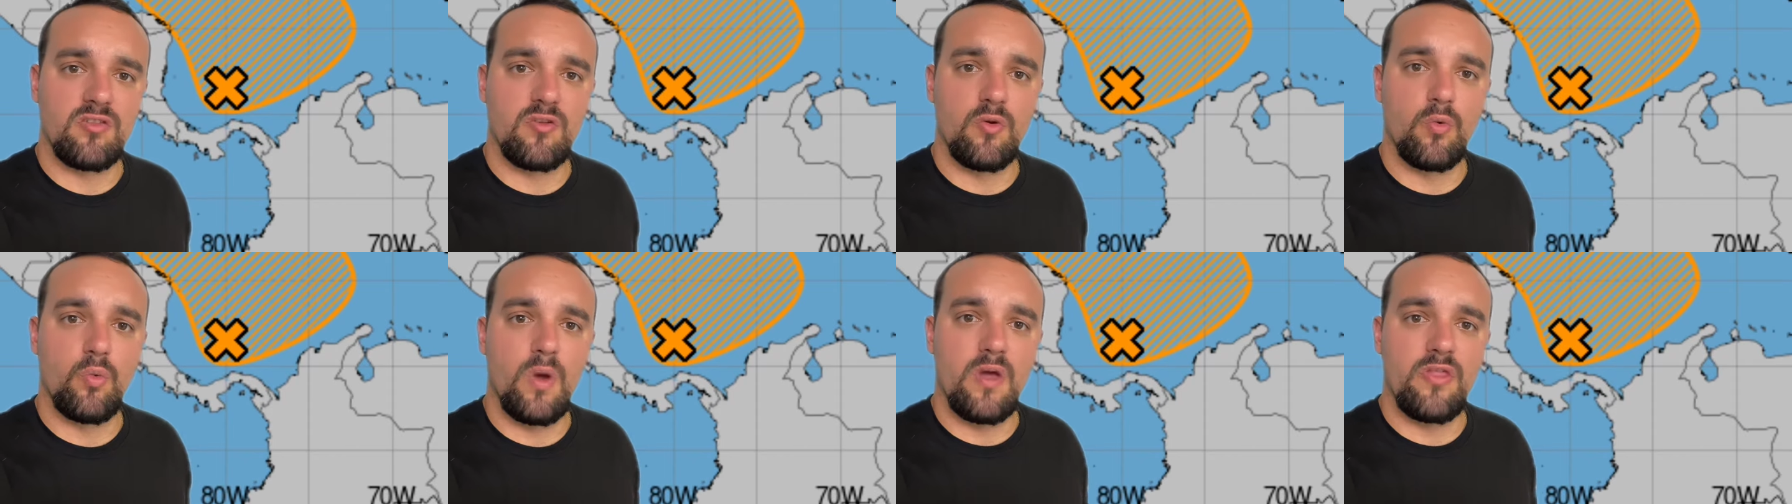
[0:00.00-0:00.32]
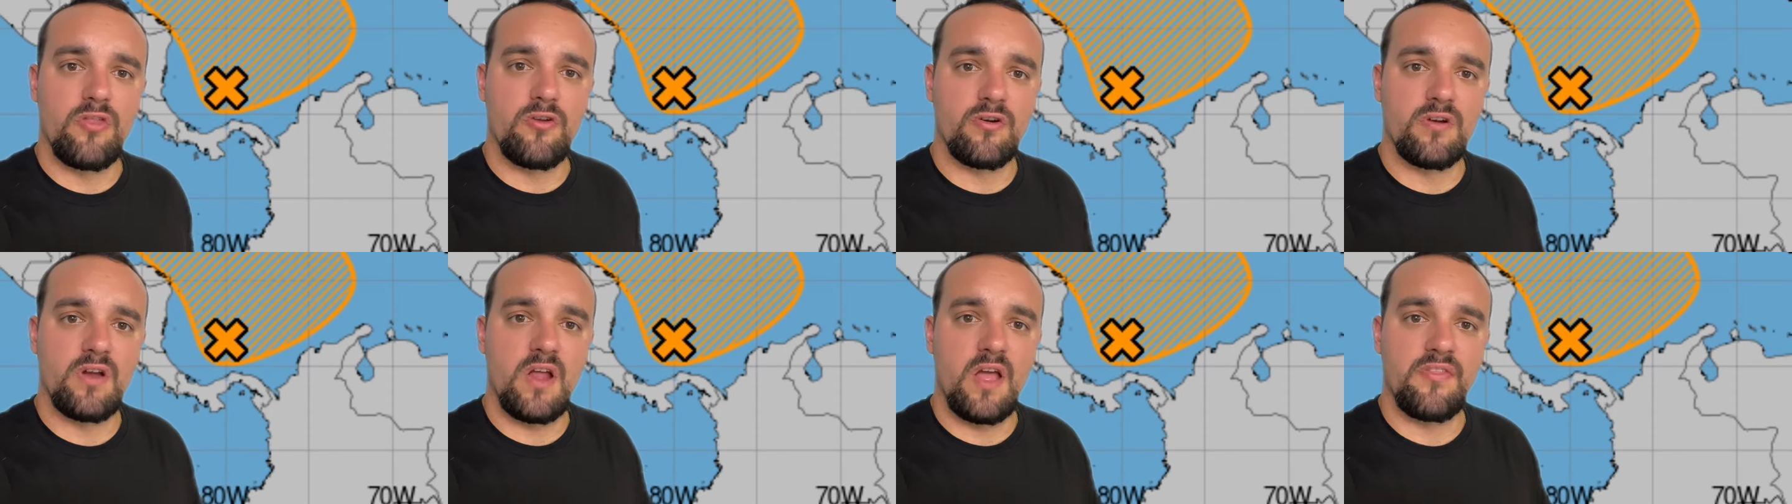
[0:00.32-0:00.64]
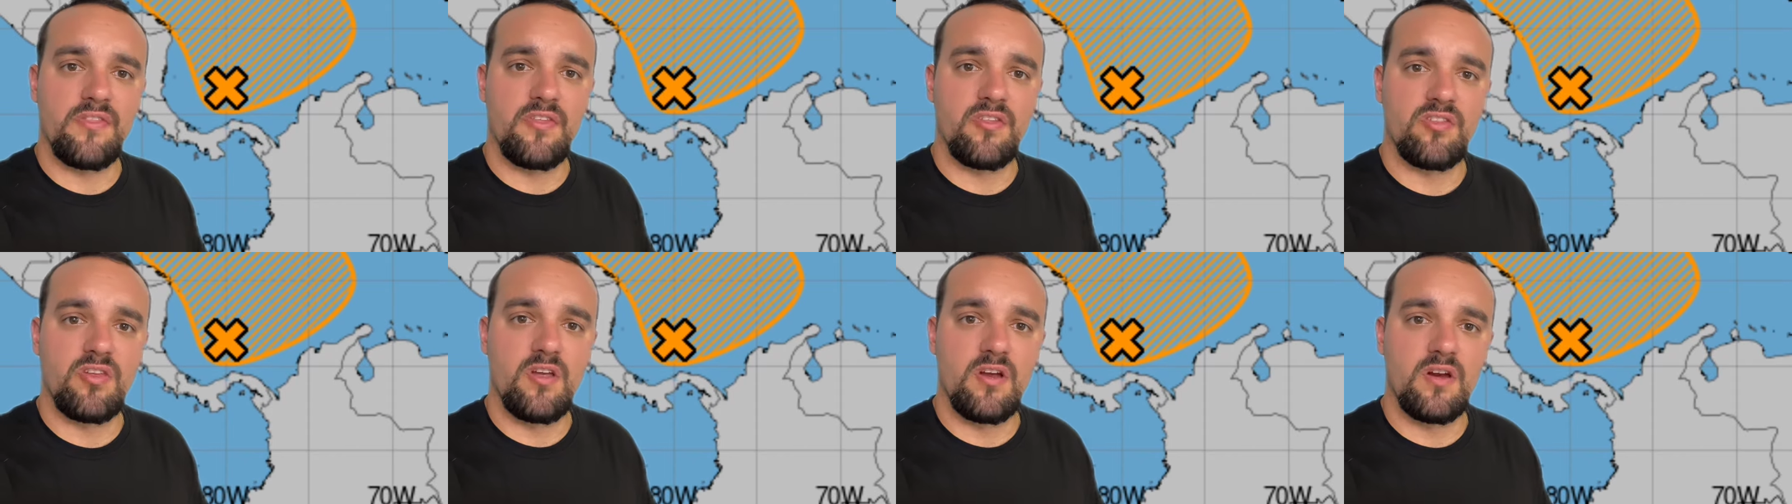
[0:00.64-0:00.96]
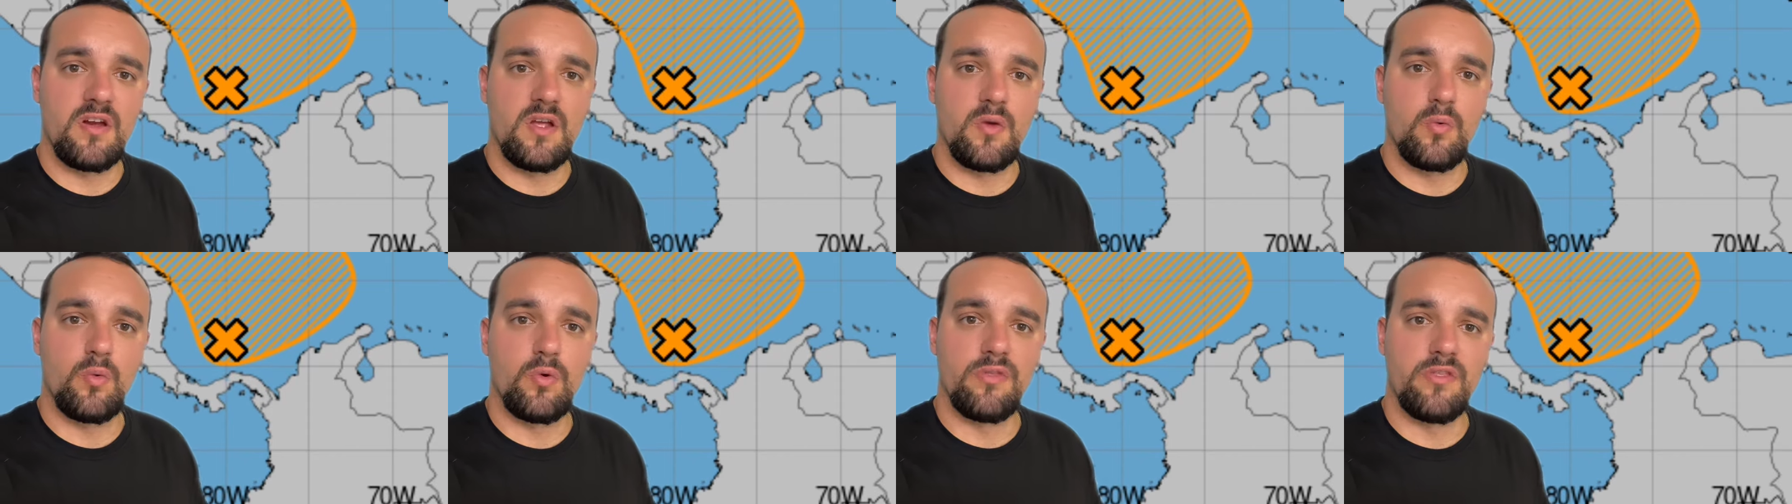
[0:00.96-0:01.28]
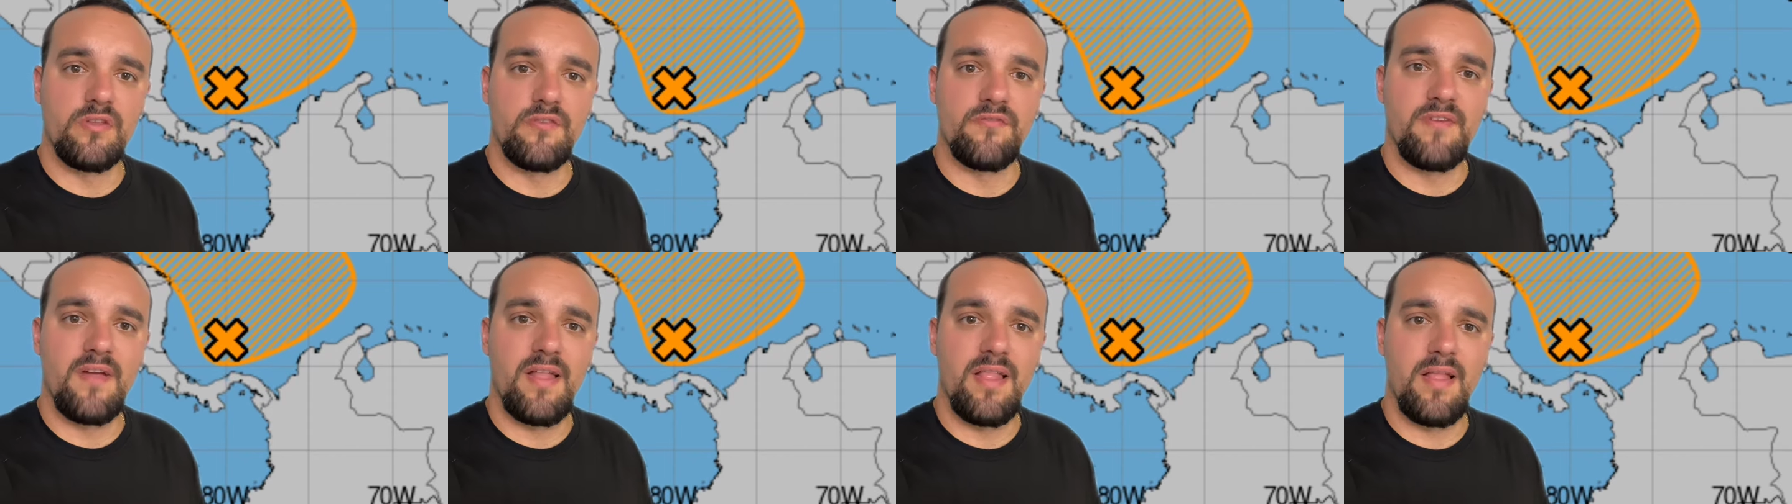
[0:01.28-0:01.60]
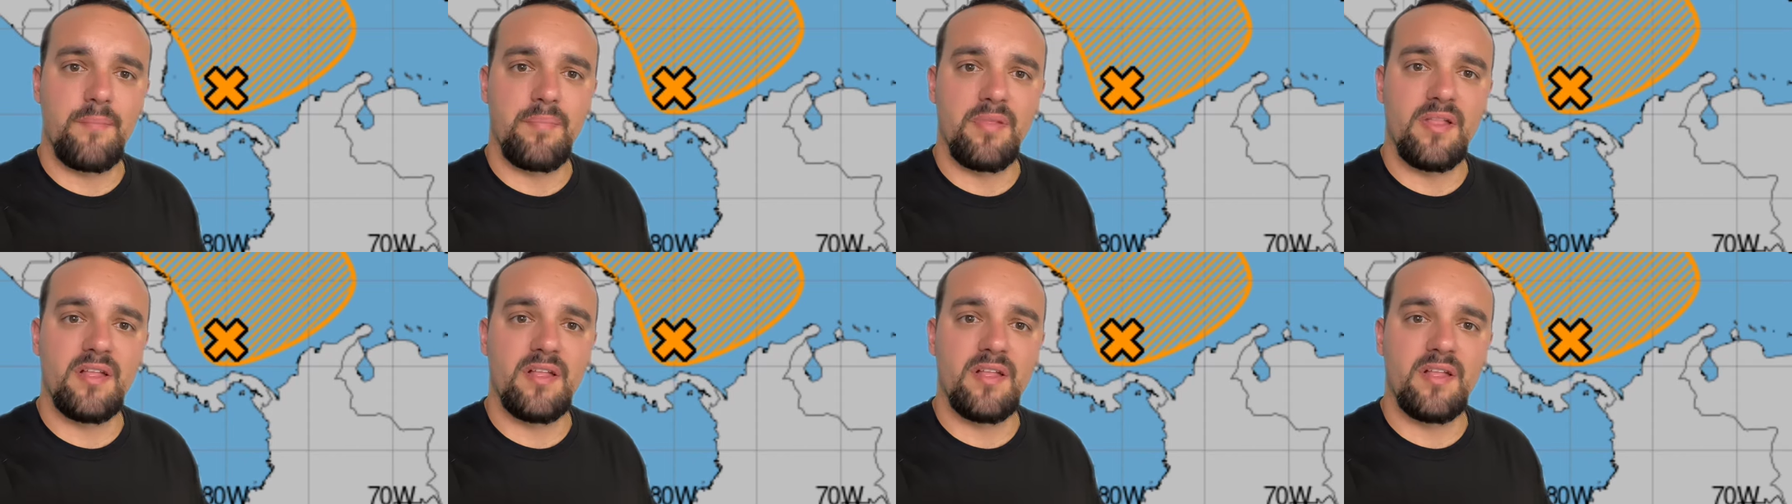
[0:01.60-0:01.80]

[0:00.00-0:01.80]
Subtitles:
to whether or not this area will develop,